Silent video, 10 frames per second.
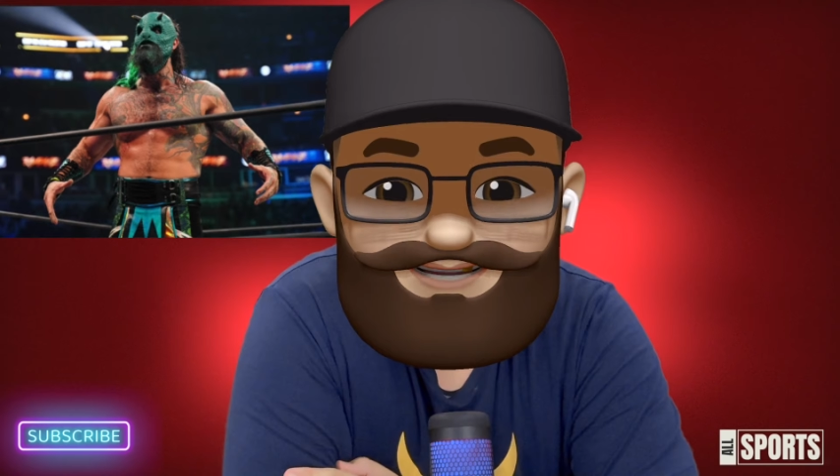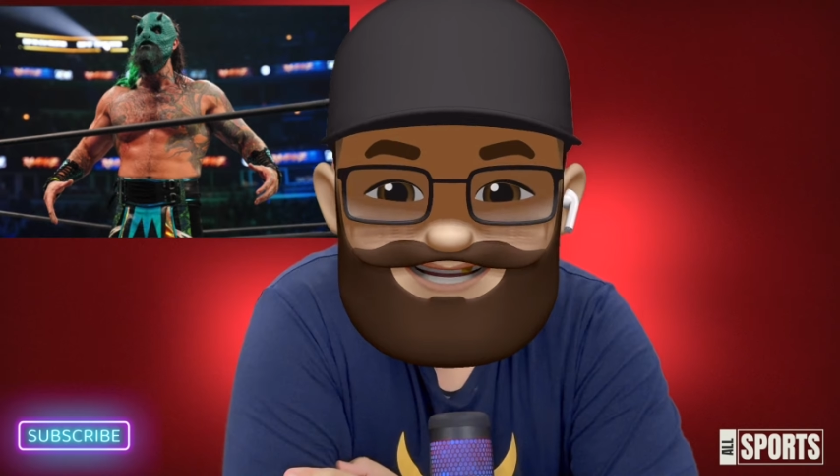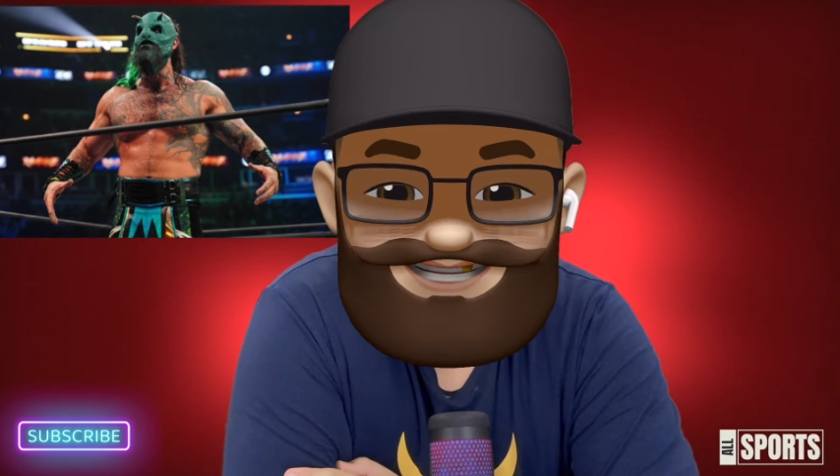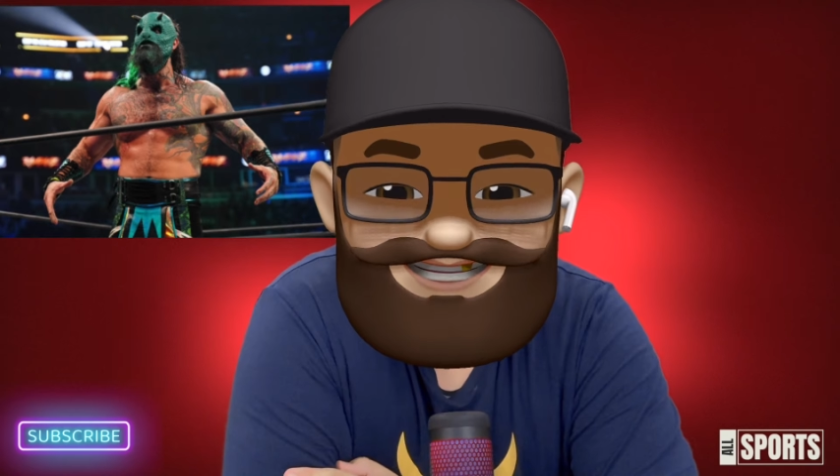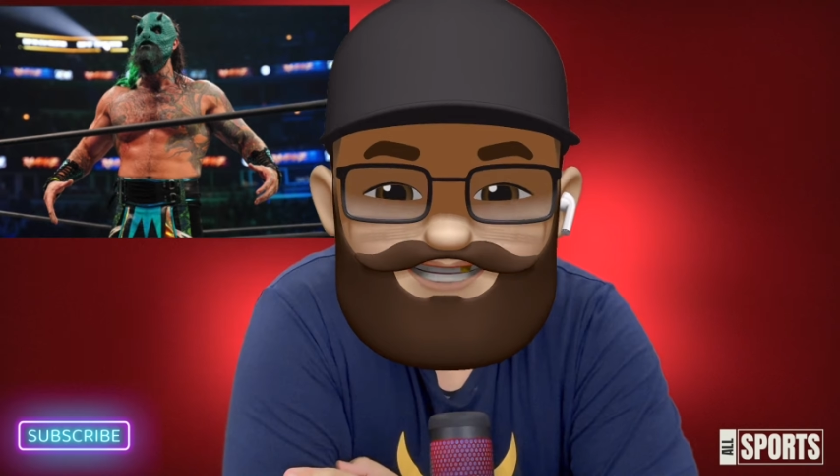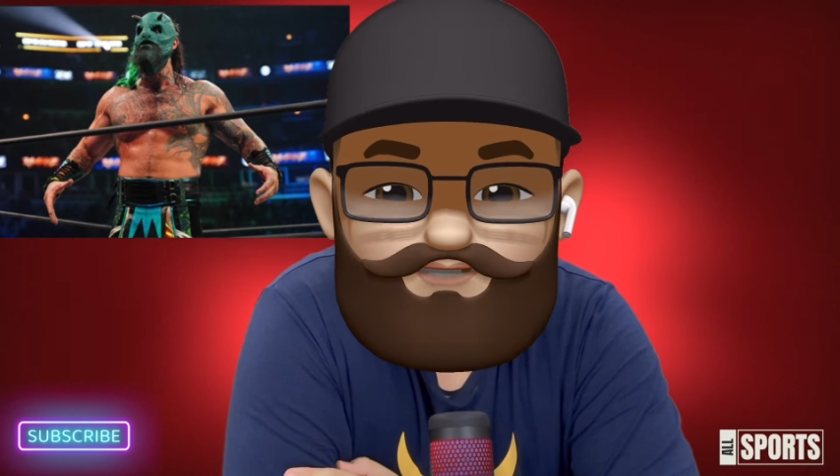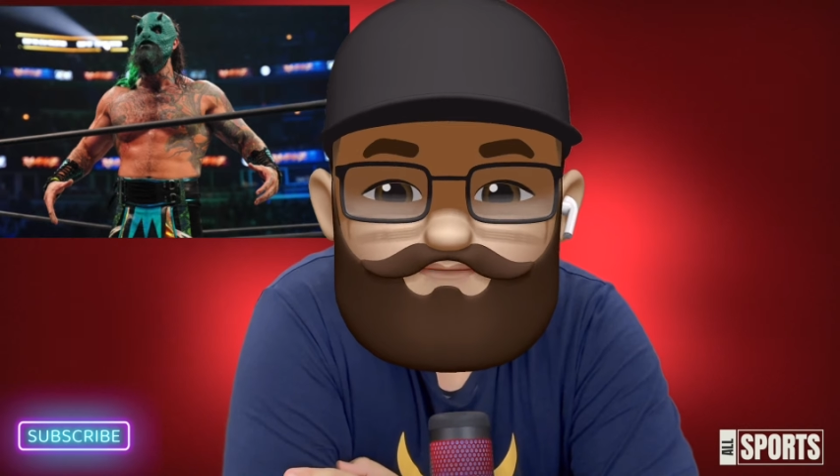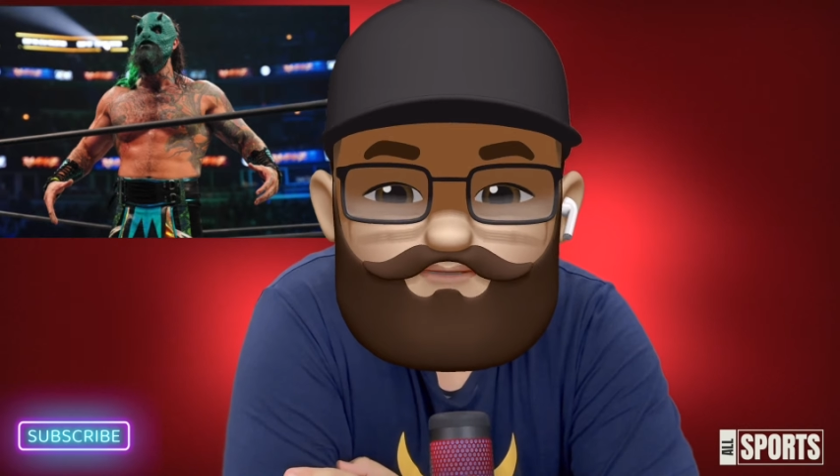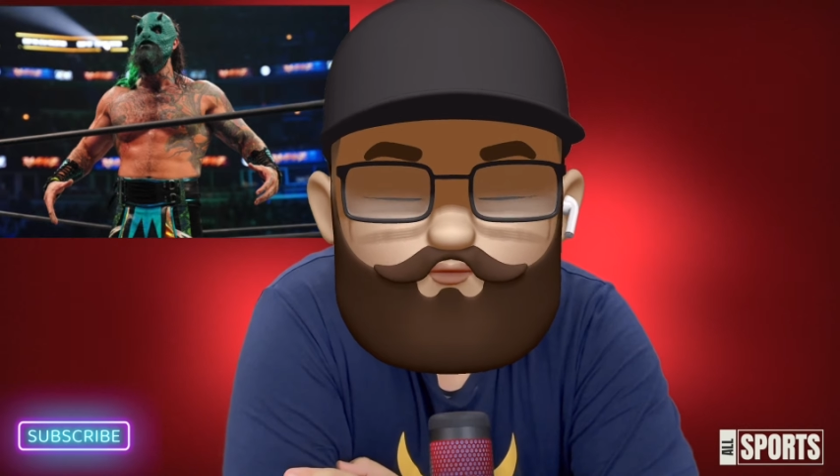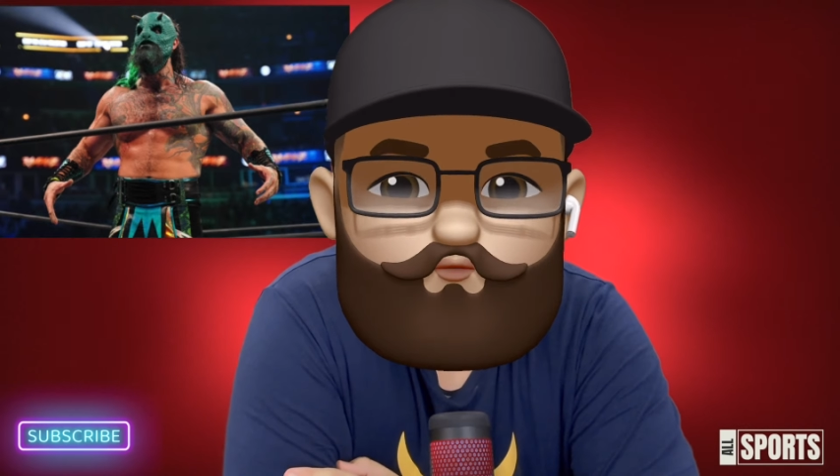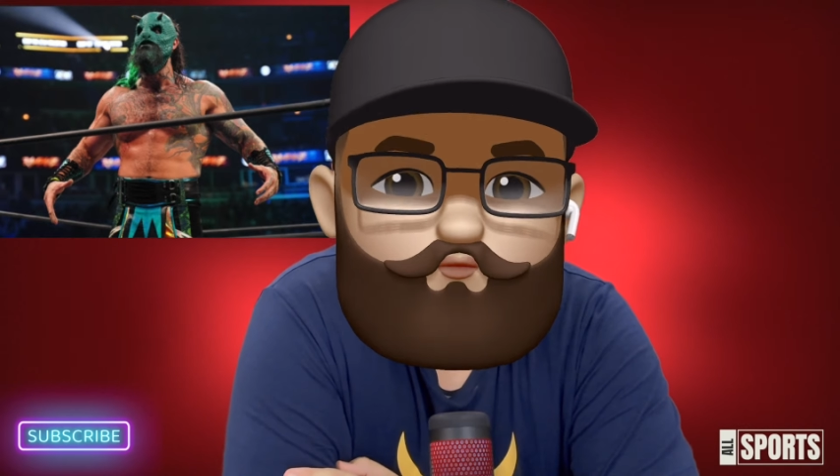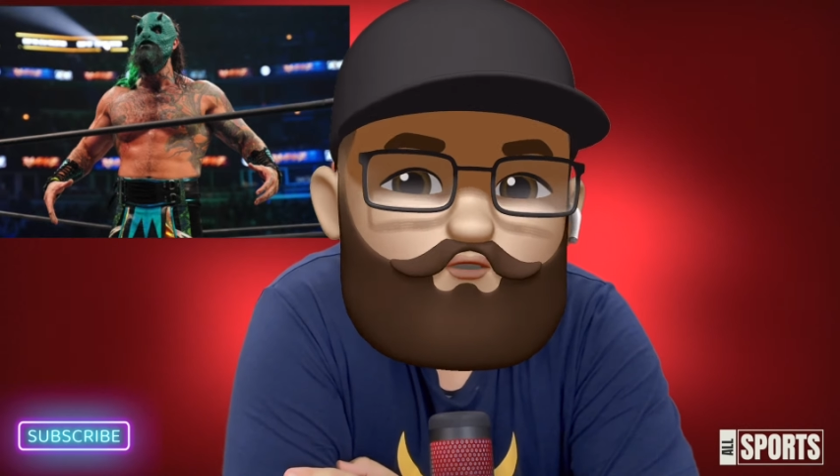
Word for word: AEW